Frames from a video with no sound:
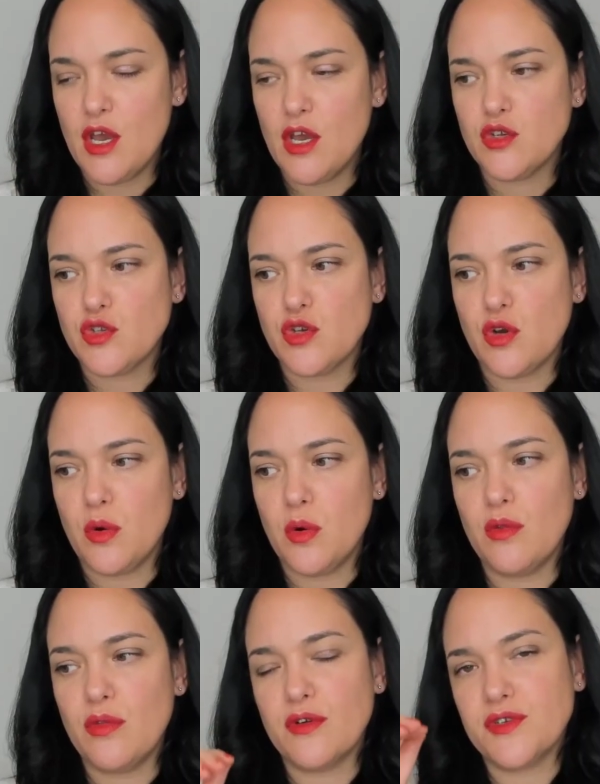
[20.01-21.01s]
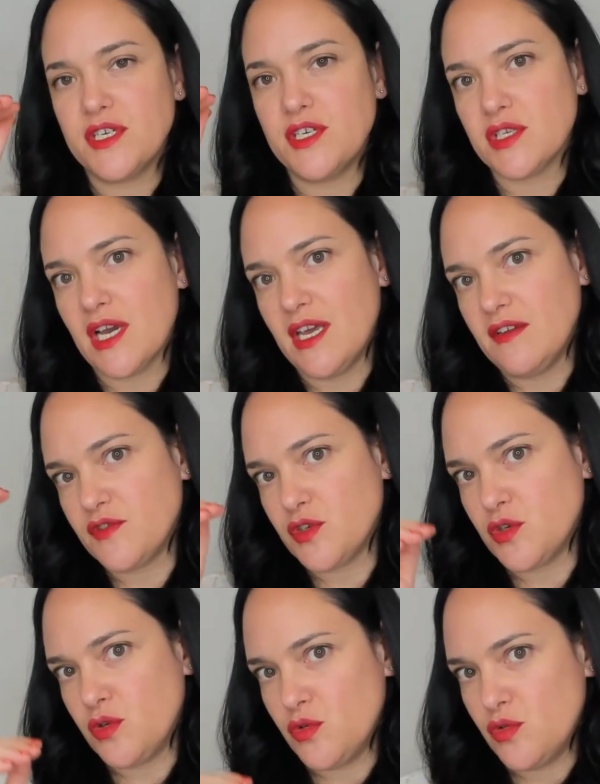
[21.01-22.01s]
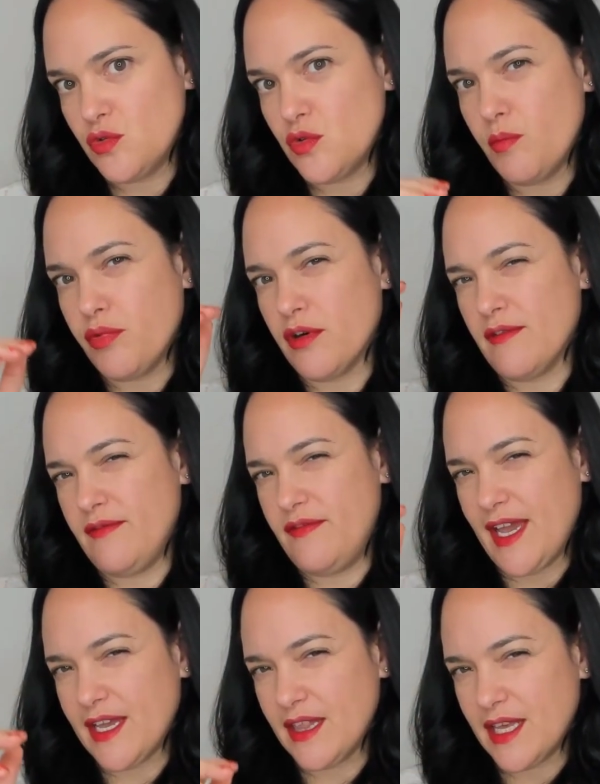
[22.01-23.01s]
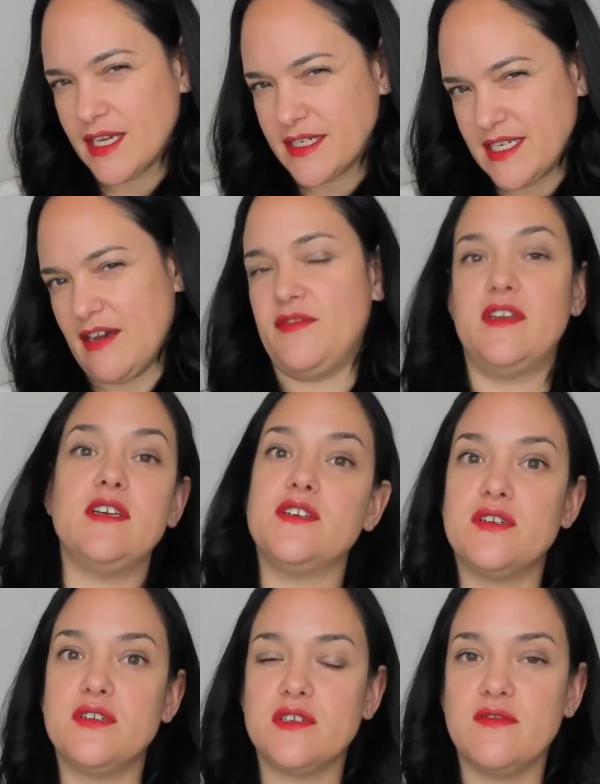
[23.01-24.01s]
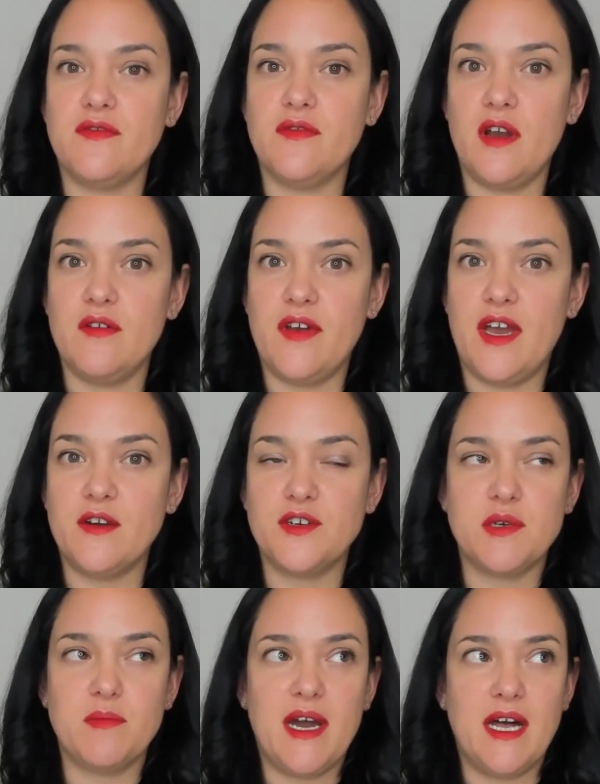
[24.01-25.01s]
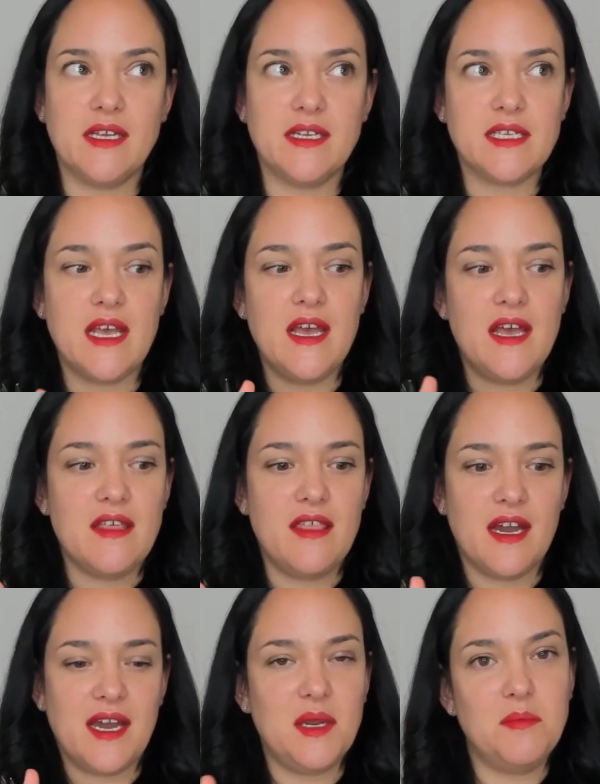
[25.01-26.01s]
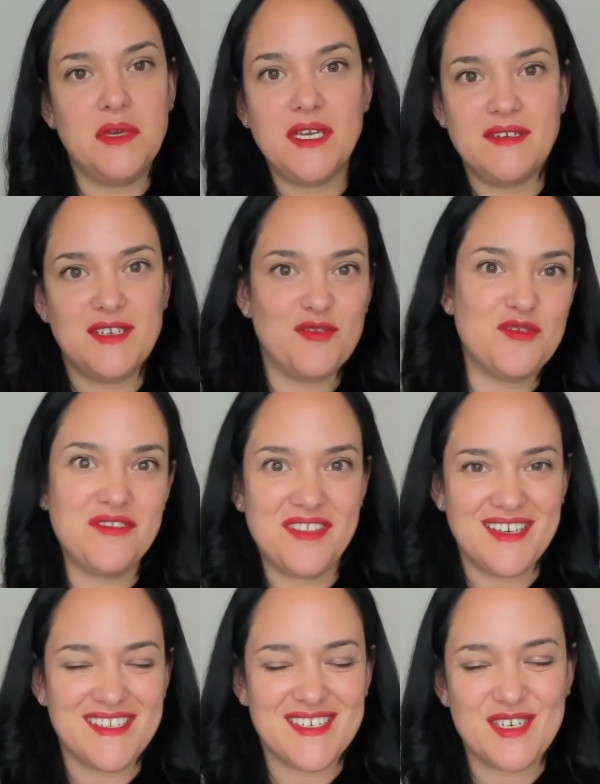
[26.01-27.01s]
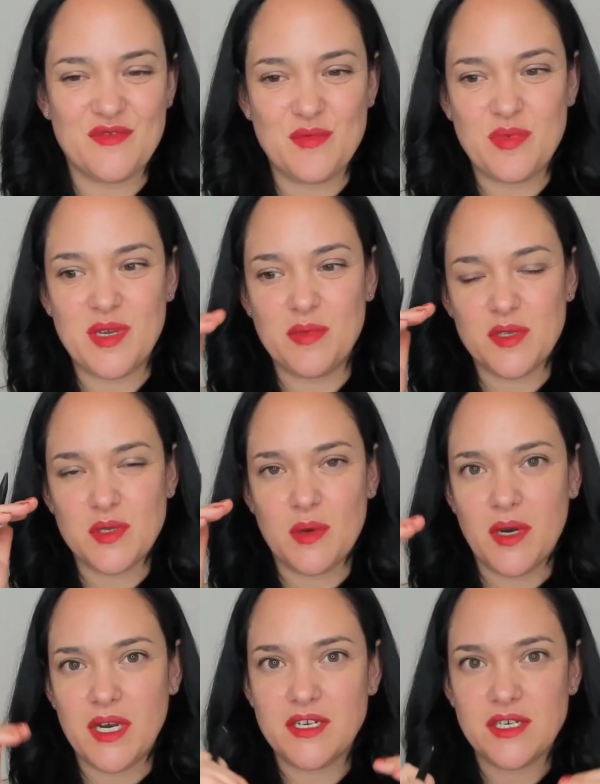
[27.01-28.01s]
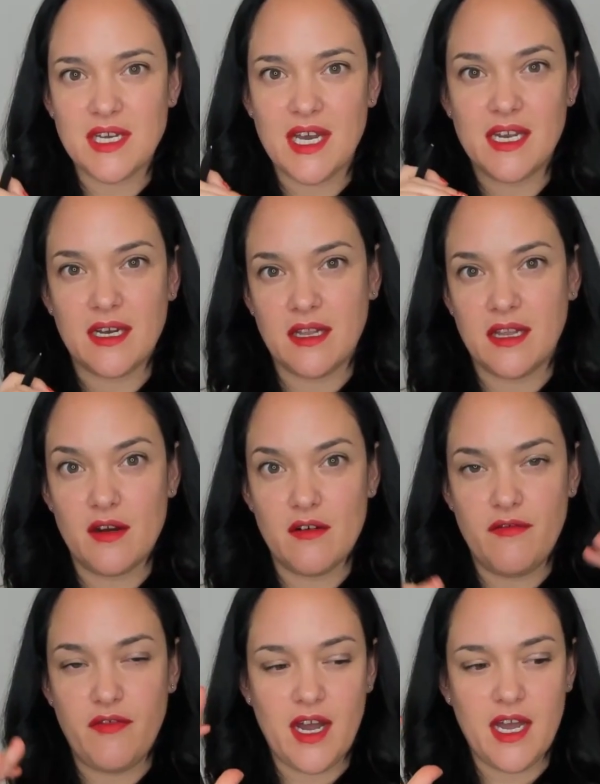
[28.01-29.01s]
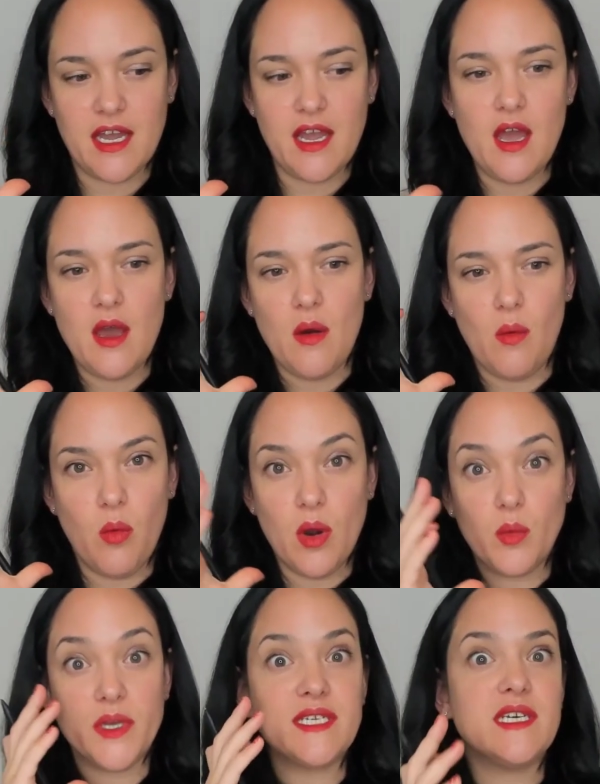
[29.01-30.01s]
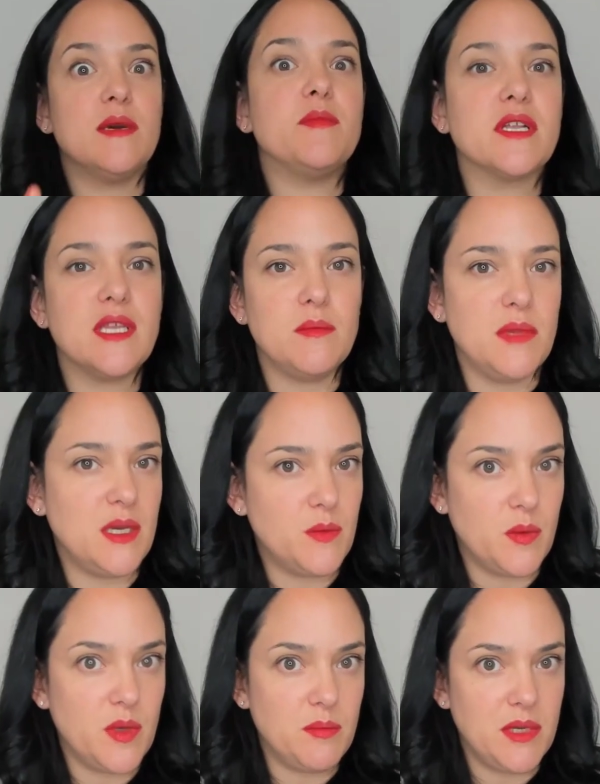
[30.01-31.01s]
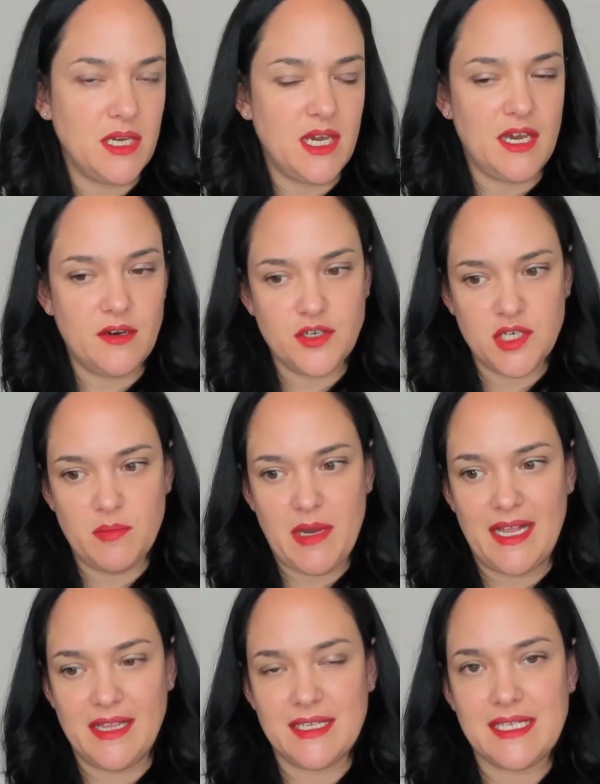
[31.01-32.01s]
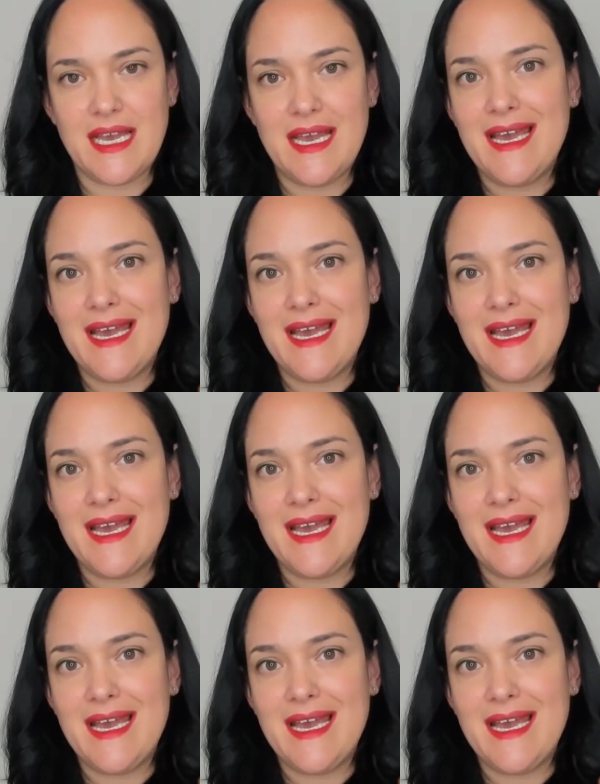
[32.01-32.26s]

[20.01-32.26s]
So there's these kind of two prevailing definitions of energy balance that kind of mean different things to different people. So I want to just kind of clarify what we typically mean when we mean energy balance.